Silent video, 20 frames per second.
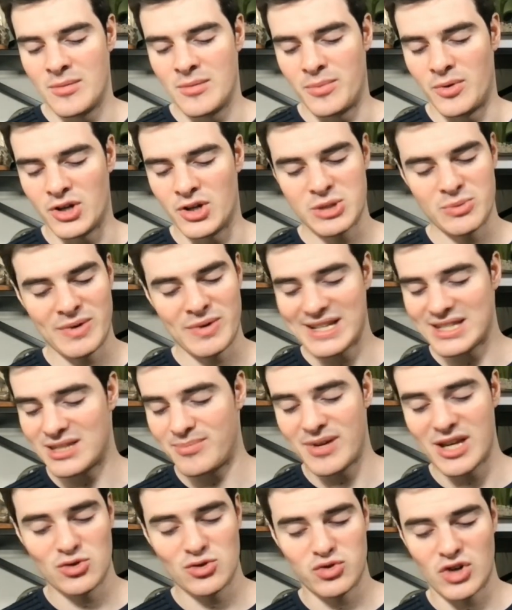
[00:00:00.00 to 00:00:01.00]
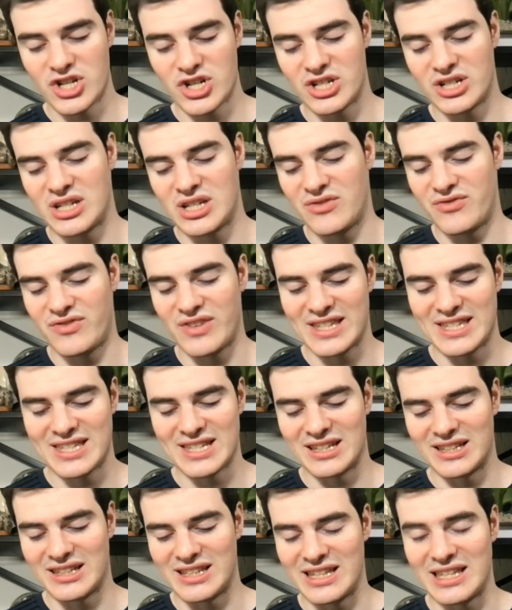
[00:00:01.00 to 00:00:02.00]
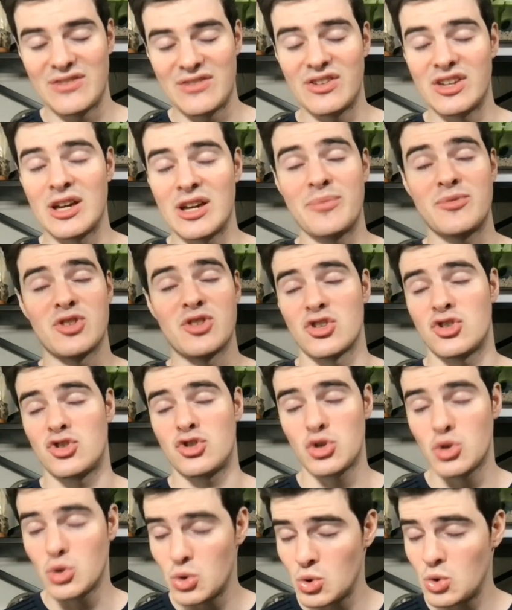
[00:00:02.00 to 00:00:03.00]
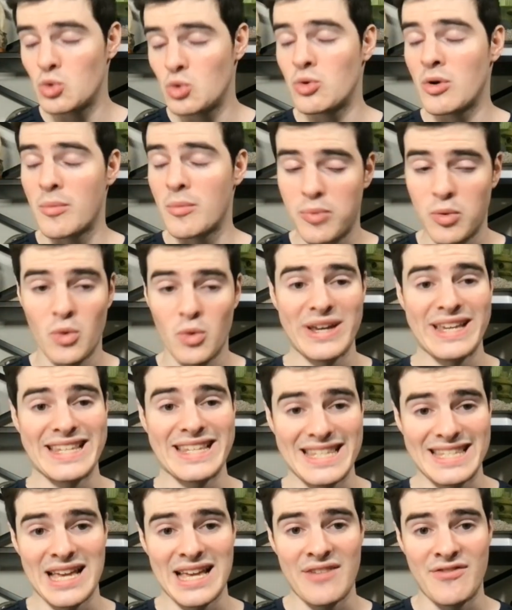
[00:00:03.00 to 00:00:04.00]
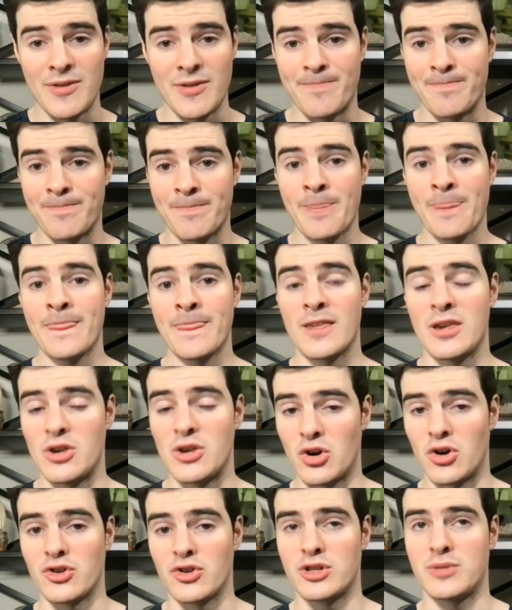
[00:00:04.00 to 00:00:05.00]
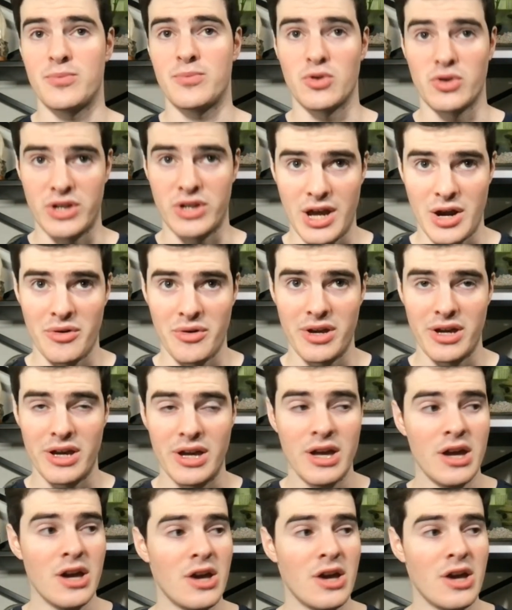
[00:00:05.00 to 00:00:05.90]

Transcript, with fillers: Baltimore has the best rushing defense in the league, giving up just two point seven yards per carry.